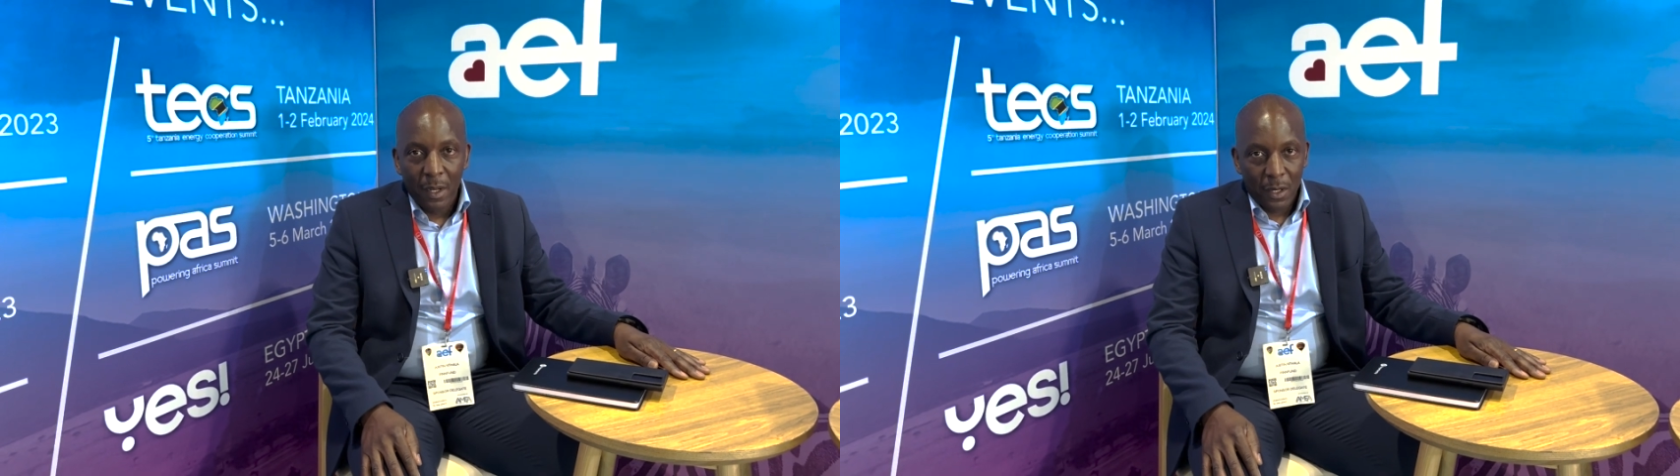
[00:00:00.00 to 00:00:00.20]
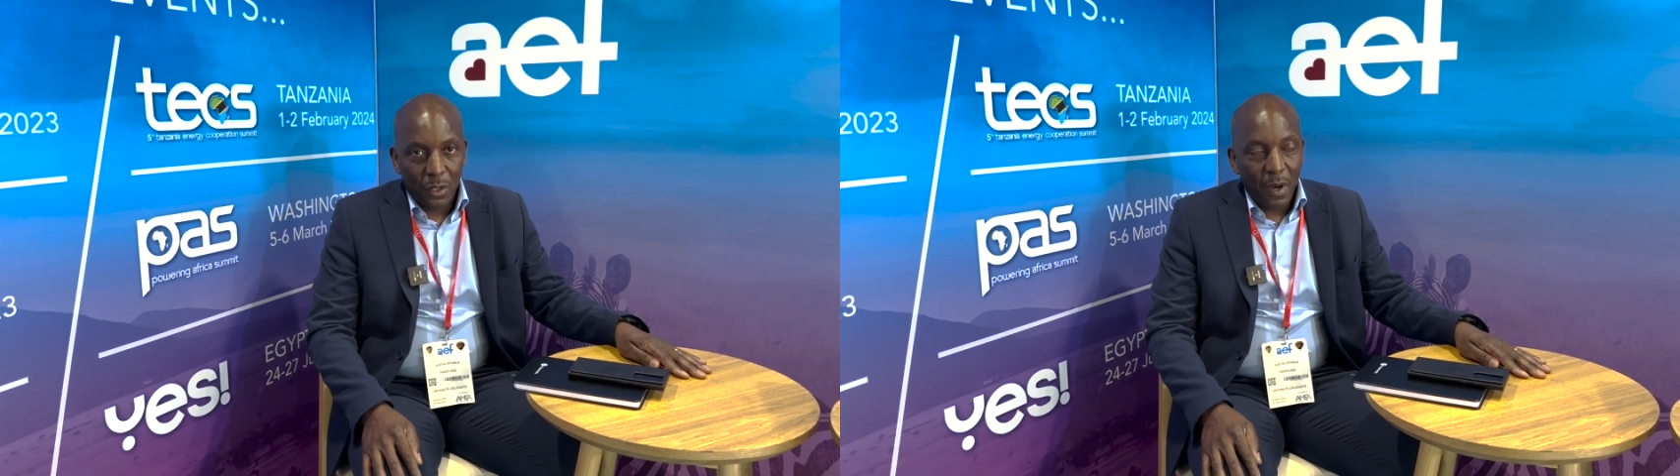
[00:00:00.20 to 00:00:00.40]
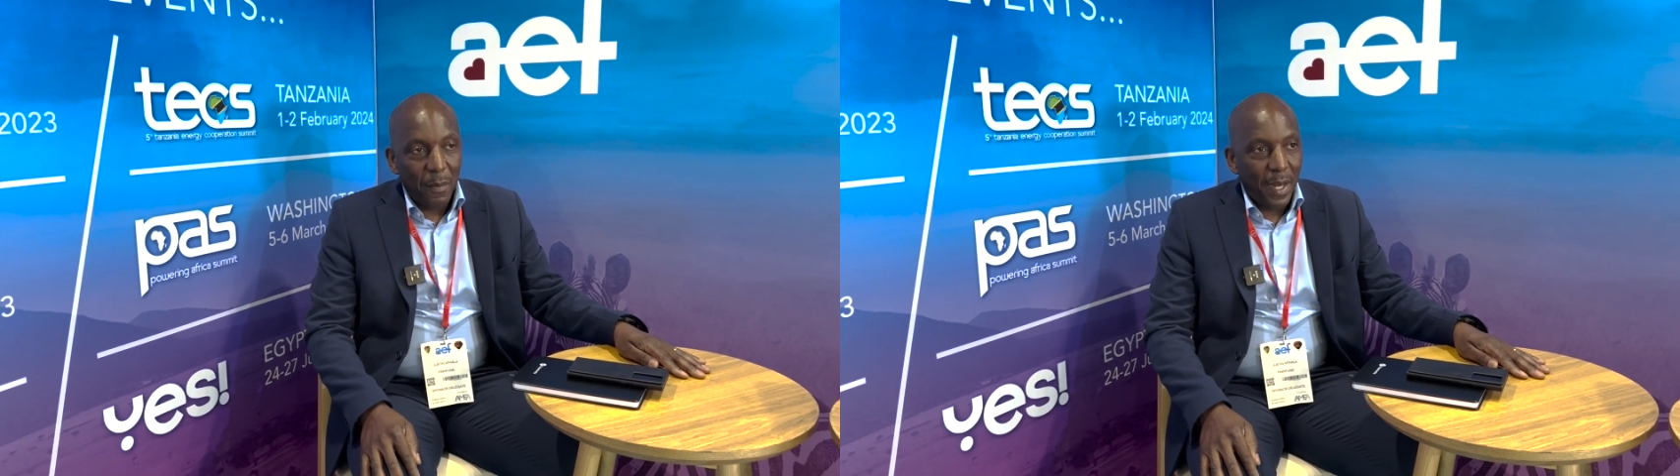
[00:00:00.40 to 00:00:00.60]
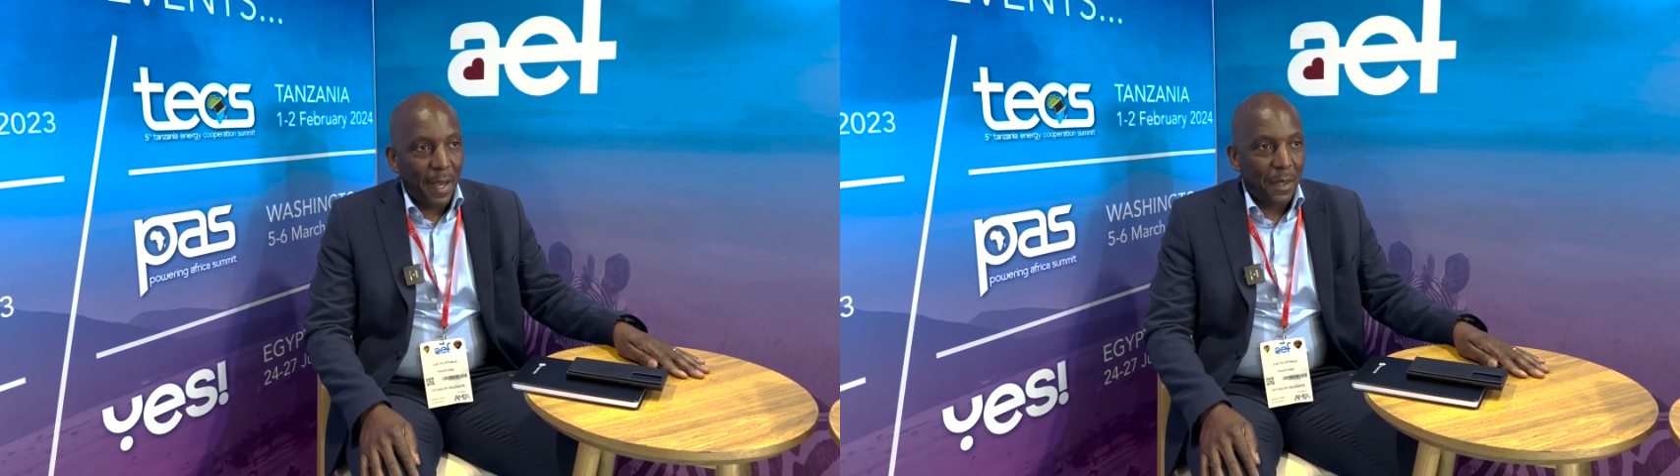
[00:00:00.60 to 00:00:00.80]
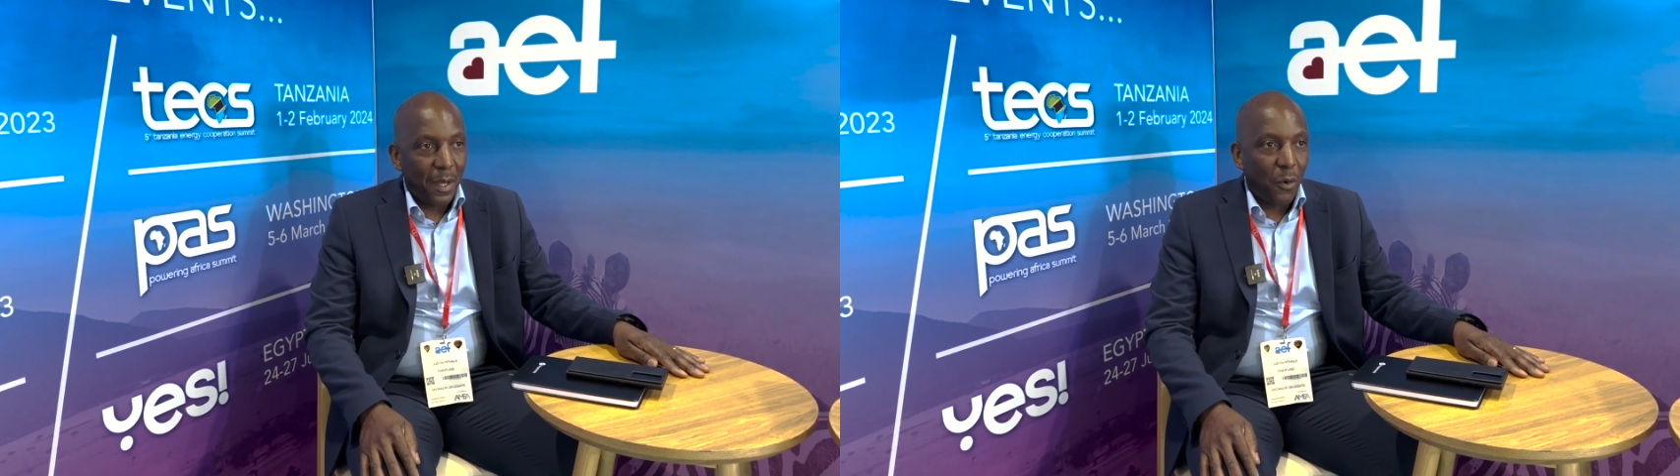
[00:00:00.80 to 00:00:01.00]
So I mean,
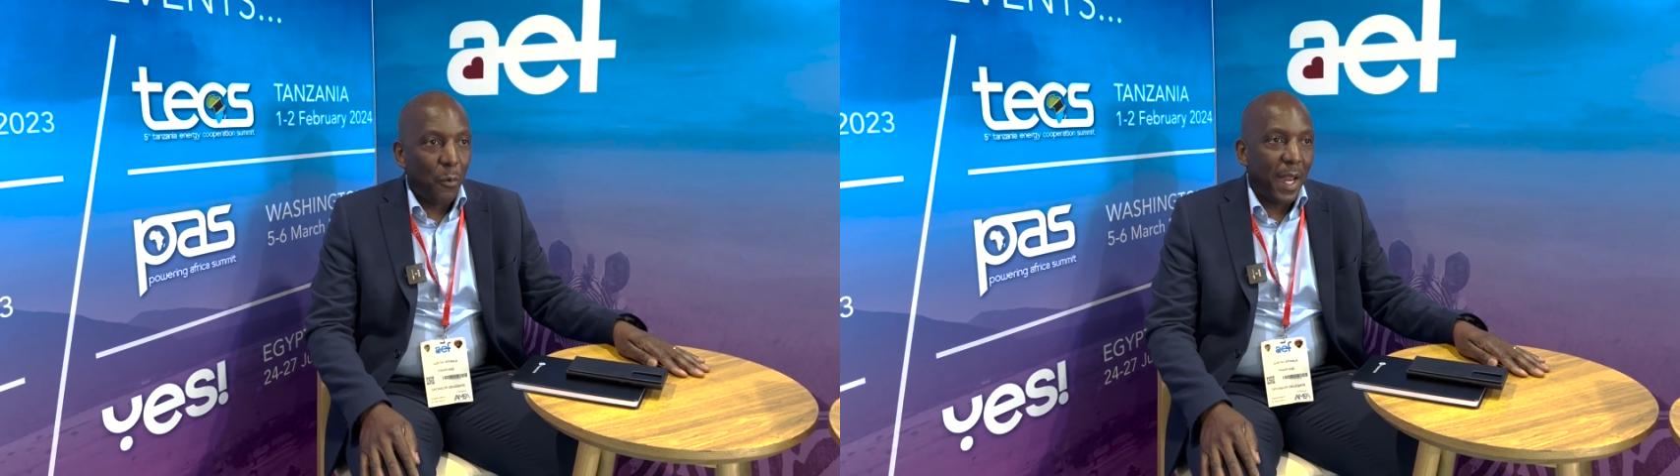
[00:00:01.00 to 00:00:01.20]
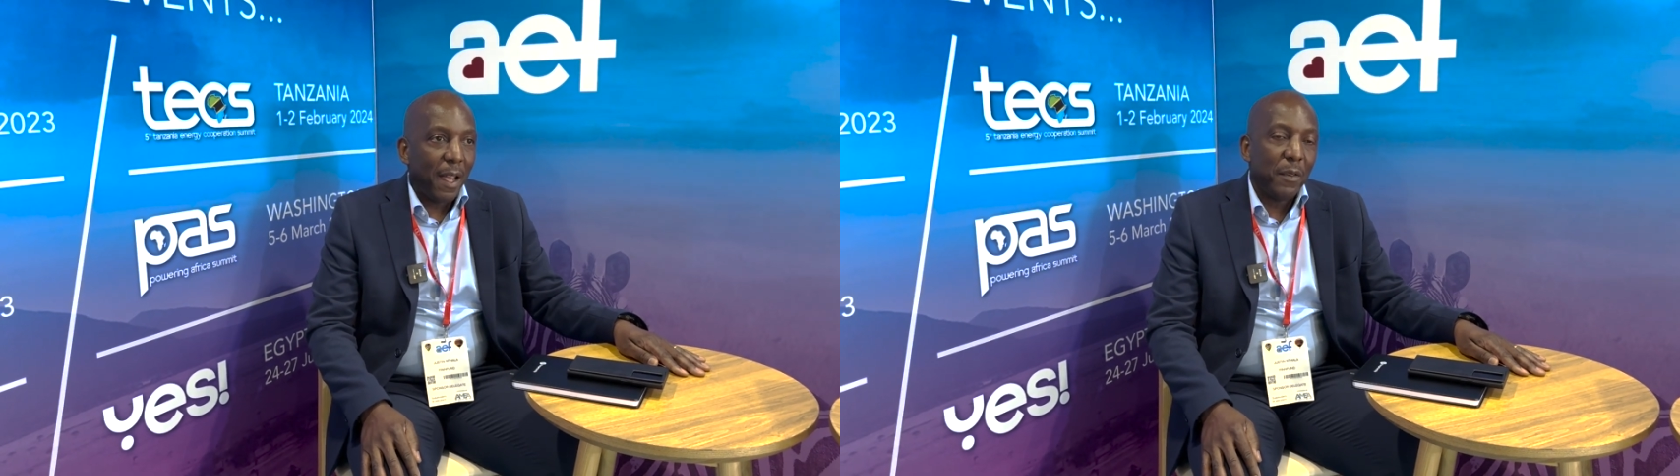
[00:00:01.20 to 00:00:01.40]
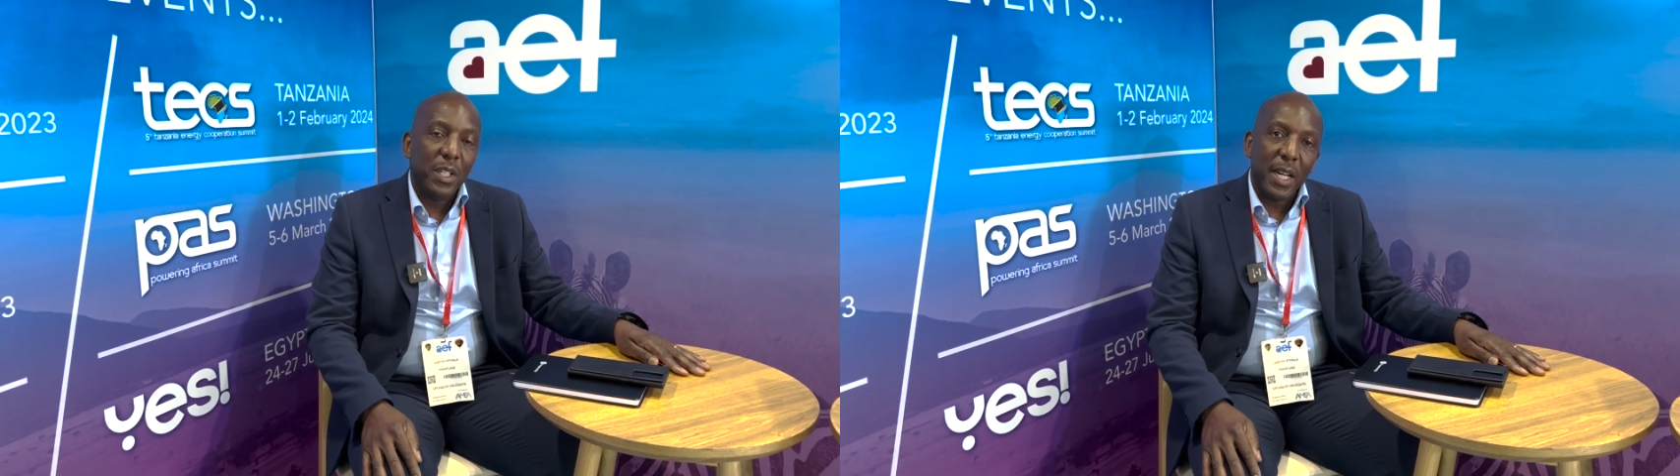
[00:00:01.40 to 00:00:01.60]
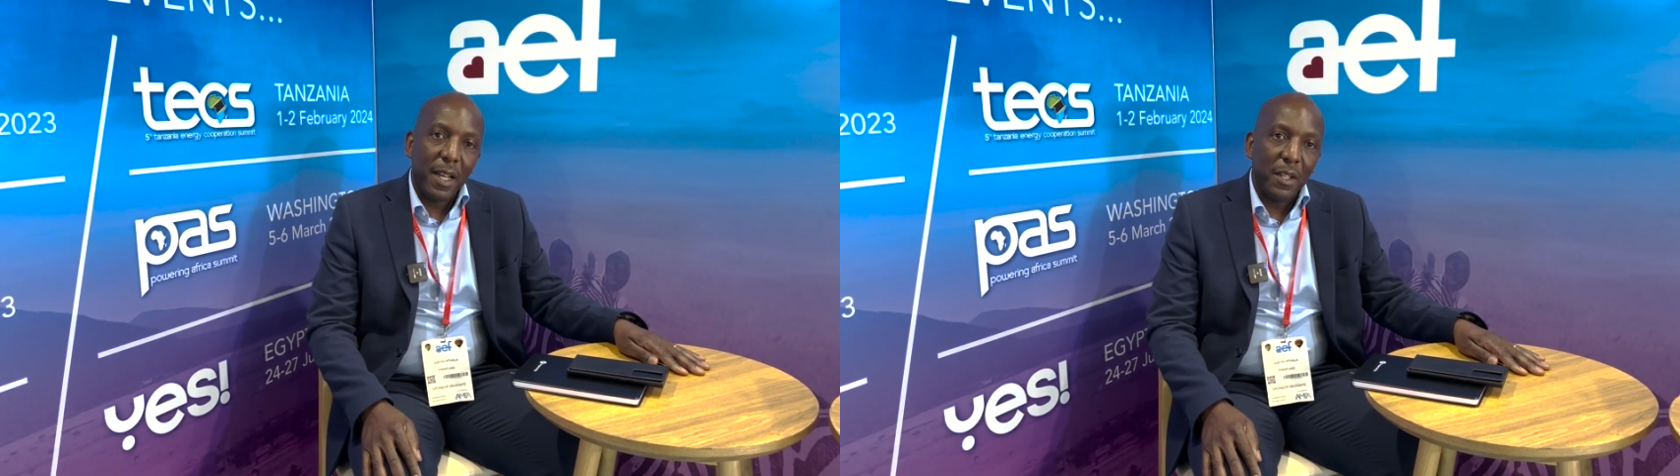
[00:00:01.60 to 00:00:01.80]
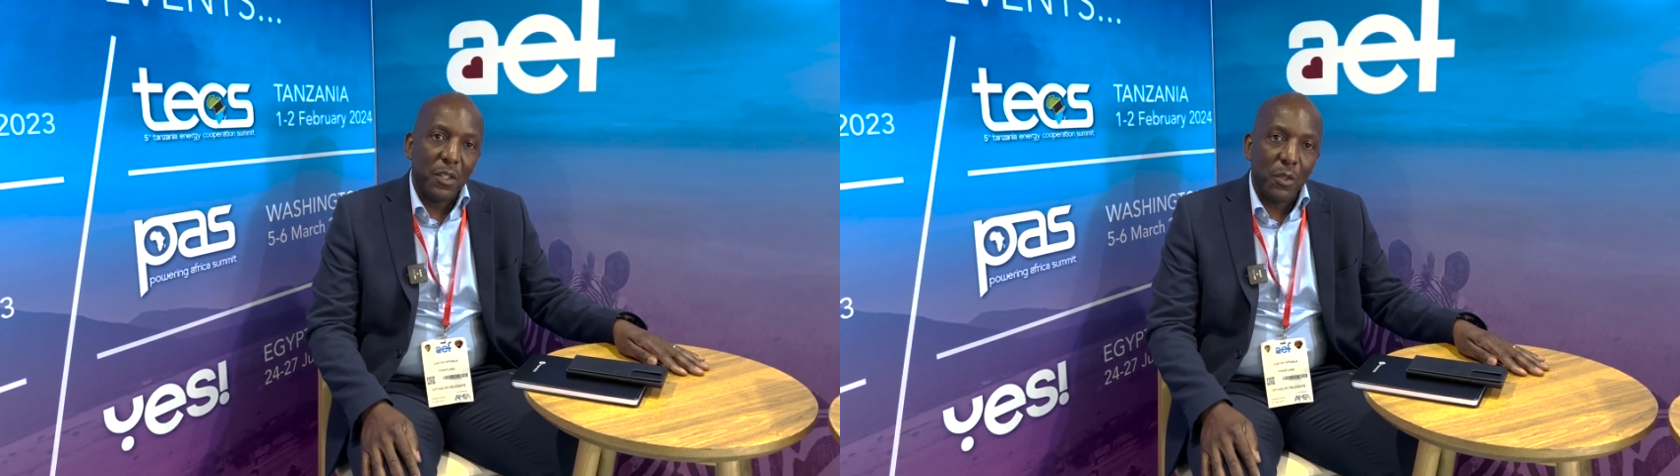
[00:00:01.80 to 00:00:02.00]
I think we have a
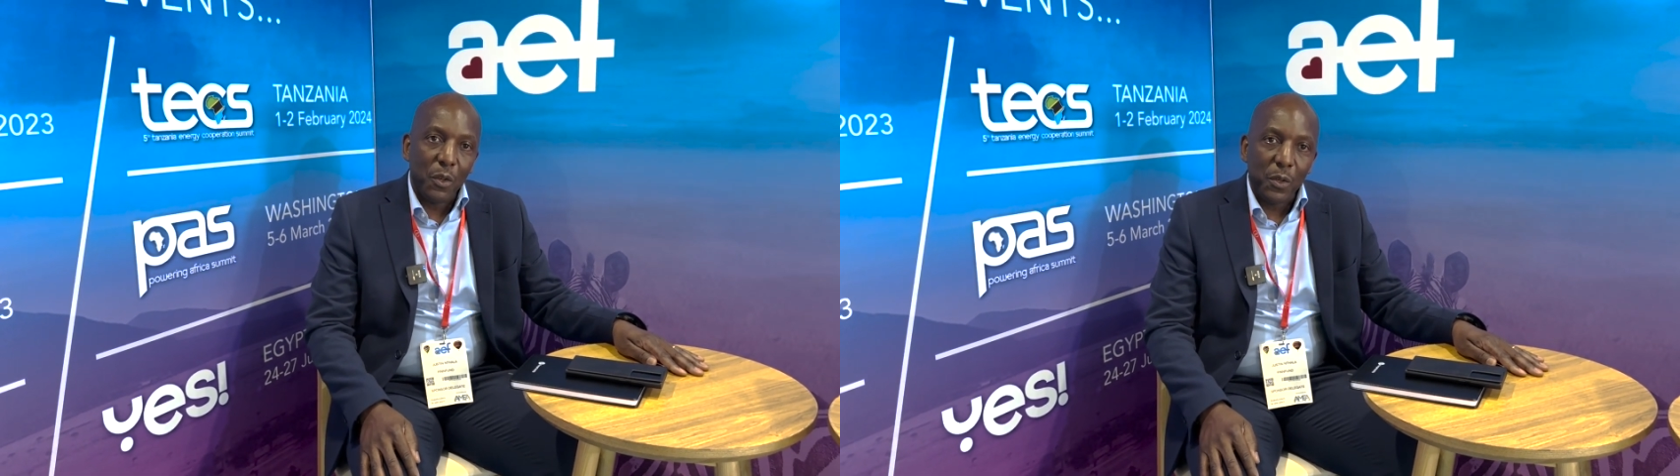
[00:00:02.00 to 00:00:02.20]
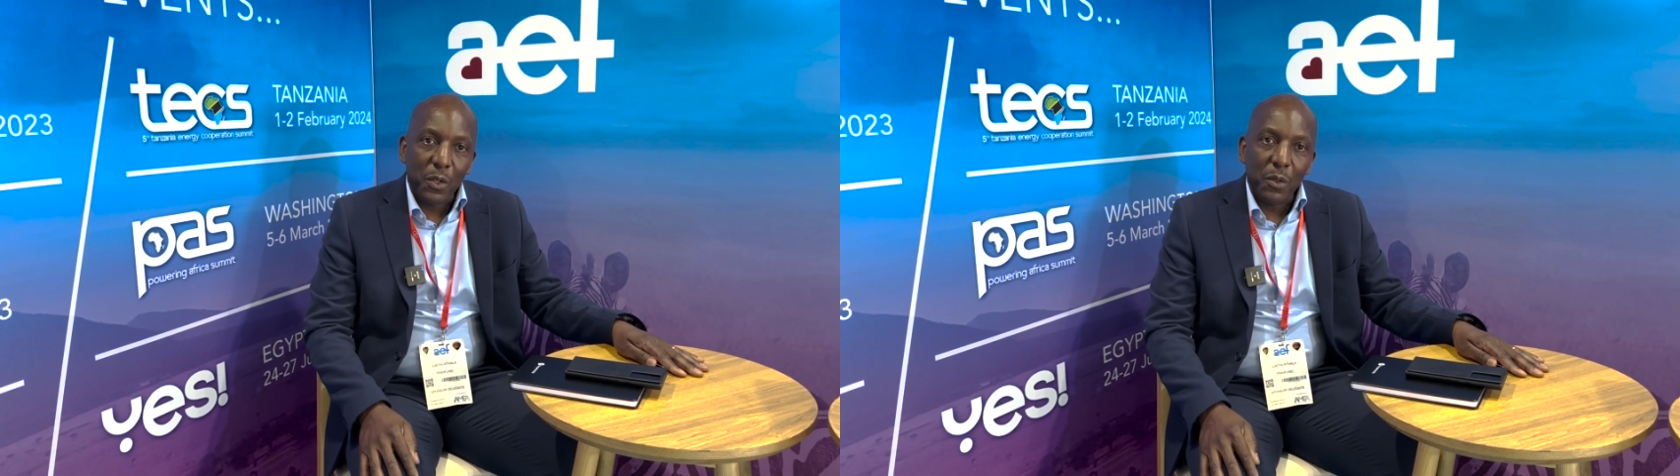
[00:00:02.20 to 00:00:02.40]
challenge, you know,